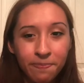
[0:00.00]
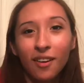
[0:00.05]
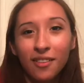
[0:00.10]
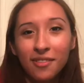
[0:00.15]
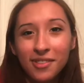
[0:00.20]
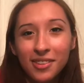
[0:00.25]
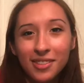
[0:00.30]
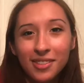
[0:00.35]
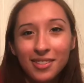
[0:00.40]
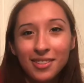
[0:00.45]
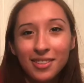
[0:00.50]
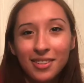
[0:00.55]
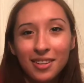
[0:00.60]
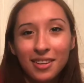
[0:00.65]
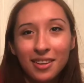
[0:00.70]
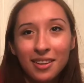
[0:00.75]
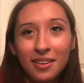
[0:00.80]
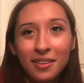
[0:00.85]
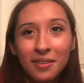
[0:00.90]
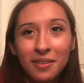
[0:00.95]

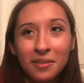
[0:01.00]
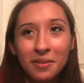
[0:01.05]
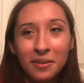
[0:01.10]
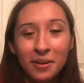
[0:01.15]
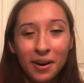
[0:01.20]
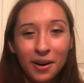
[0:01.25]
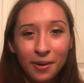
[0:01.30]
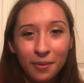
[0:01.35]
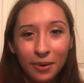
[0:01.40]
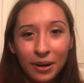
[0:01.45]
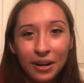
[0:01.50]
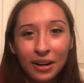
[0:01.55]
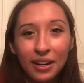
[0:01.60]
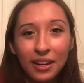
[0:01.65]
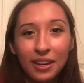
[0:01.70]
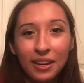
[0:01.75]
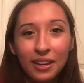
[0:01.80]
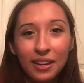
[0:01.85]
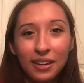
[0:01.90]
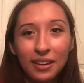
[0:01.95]
Obviously, not
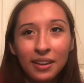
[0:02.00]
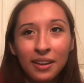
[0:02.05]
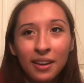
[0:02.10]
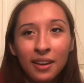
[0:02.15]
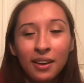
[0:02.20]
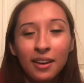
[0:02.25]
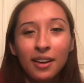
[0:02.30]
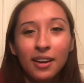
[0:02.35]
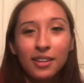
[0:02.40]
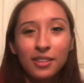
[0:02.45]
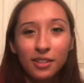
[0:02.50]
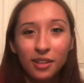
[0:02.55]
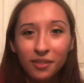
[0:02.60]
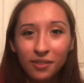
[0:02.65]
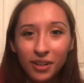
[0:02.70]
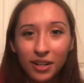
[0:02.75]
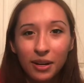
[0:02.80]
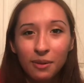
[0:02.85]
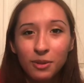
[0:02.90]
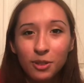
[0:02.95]
wearing it as
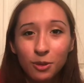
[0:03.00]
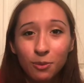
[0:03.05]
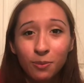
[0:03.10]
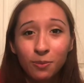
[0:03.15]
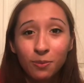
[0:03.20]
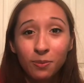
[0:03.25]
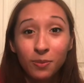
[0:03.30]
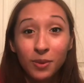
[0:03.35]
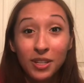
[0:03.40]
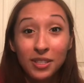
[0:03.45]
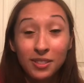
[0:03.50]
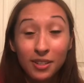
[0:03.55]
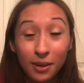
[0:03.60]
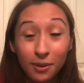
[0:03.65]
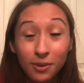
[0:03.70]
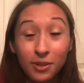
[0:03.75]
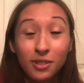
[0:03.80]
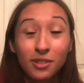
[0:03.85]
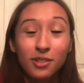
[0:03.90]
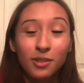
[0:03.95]
often as I
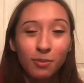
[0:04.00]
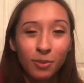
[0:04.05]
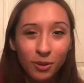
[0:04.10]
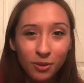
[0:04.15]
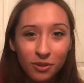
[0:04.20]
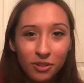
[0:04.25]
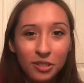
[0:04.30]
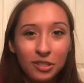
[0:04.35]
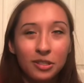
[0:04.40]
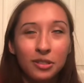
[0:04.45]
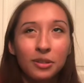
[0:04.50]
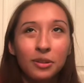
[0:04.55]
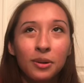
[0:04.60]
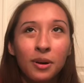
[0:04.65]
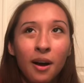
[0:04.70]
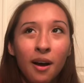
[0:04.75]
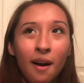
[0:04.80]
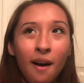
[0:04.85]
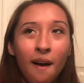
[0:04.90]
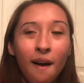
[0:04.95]
was supposed to,
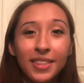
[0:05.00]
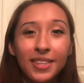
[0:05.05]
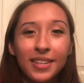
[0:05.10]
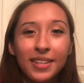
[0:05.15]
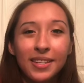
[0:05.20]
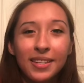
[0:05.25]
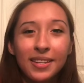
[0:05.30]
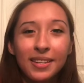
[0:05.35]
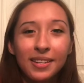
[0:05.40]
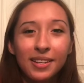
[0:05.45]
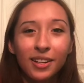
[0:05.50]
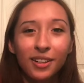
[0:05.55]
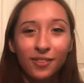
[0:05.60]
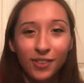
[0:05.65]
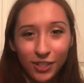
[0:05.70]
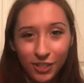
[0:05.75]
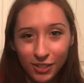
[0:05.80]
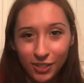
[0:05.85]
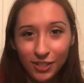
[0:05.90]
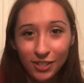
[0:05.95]
the
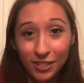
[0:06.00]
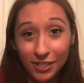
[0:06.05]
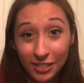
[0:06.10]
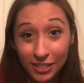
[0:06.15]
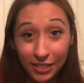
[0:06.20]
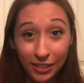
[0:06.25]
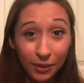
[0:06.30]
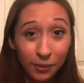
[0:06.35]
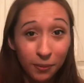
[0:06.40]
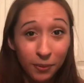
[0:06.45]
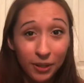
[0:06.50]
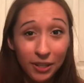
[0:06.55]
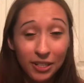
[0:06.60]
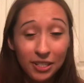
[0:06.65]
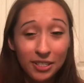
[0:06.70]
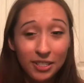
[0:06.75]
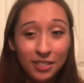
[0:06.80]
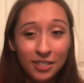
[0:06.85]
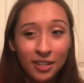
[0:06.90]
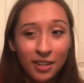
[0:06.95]
curvature did get
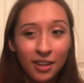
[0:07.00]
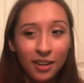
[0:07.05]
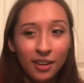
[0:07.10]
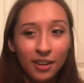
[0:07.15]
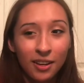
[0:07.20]
worse,